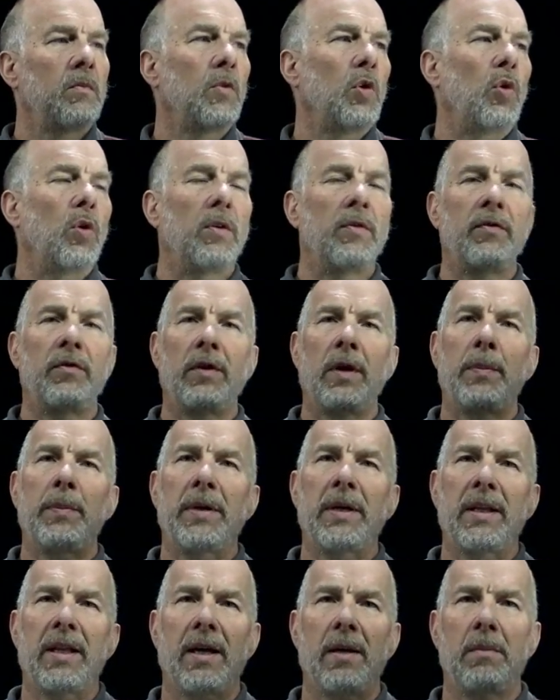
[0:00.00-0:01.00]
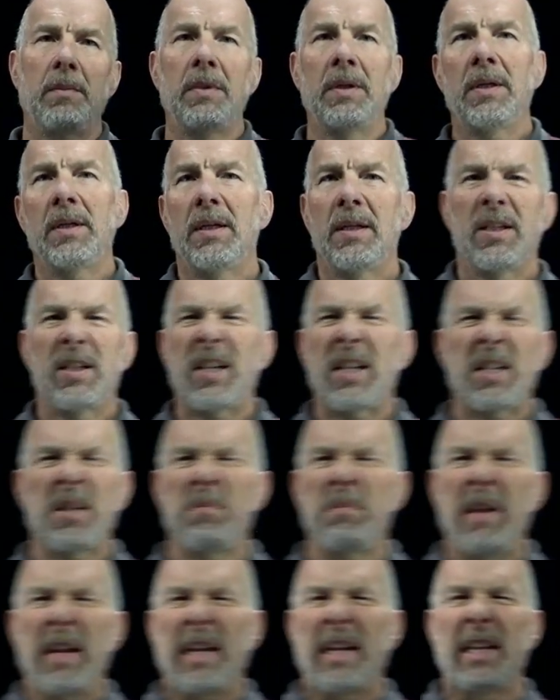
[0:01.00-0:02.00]
or flipping them doesn't
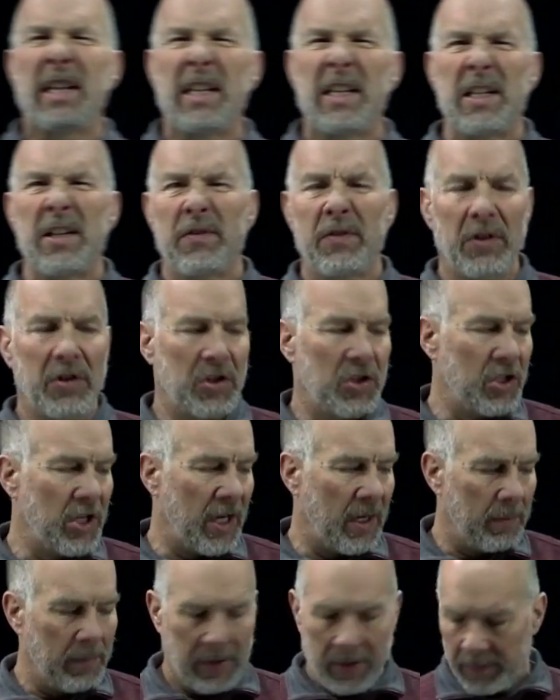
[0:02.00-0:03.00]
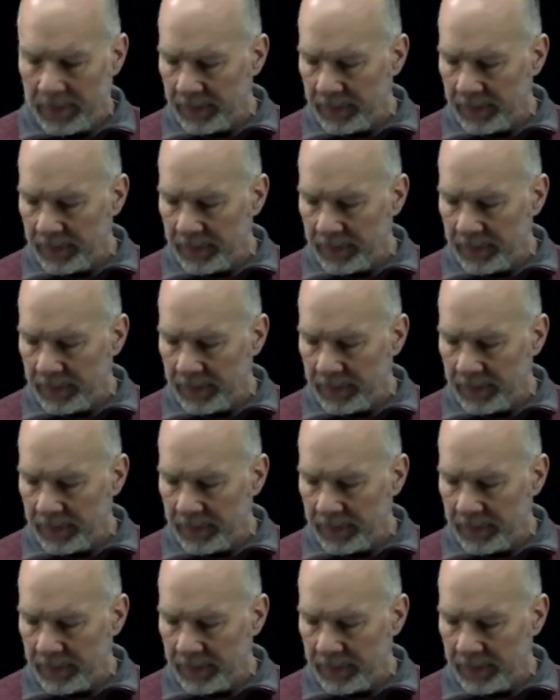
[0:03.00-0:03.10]
make it a different shape.